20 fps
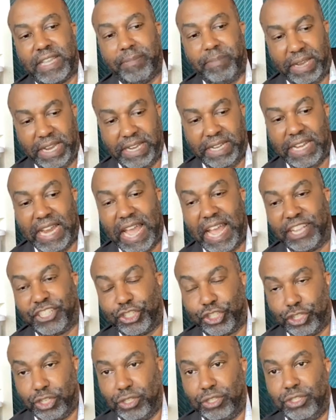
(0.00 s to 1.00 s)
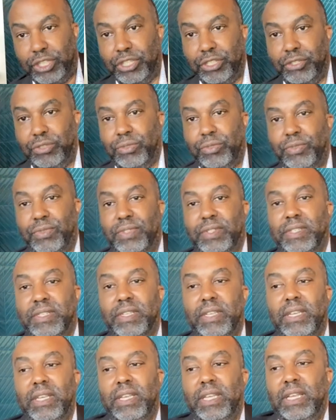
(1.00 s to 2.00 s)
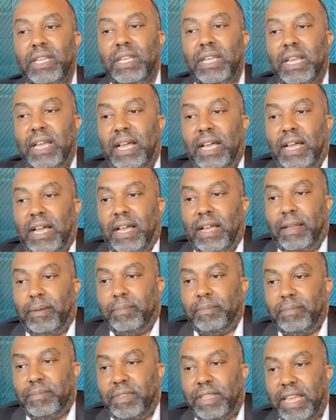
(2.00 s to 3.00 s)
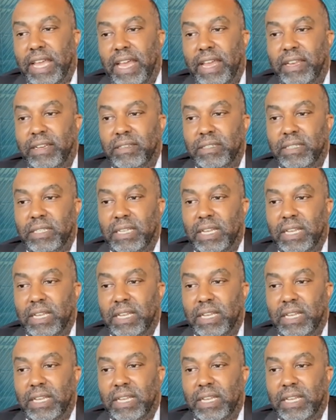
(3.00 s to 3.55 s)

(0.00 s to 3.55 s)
that made national news that